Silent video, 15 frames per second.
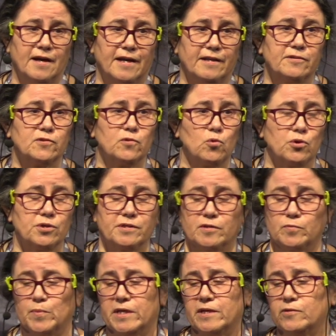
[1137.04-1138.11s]
And this, of course,
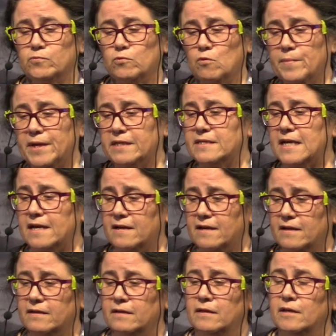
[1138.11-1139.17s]
is because we were
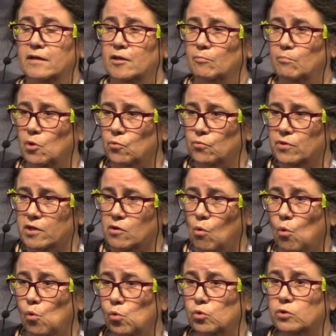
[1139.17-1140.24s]
maintaining both the
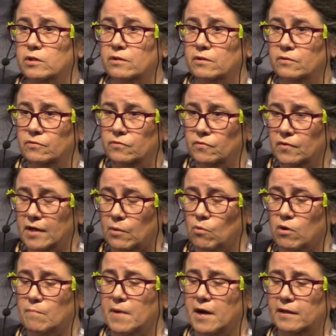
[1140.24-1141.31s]
old
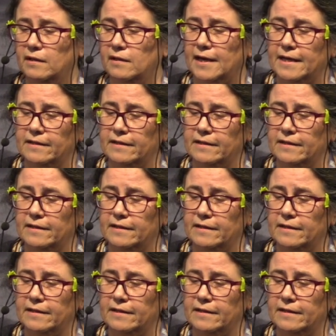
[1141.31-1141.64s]
network model